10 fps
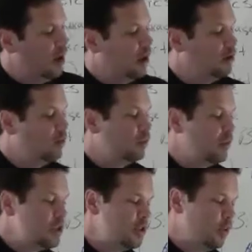Under
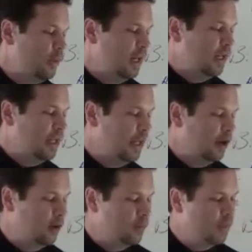Original
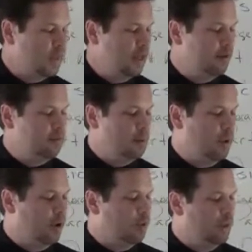Medicare, if the
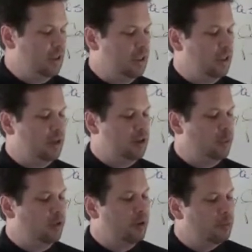Part B
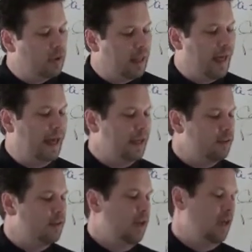deductible
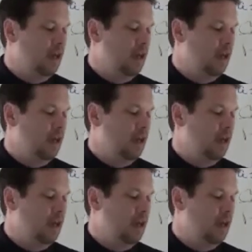applies,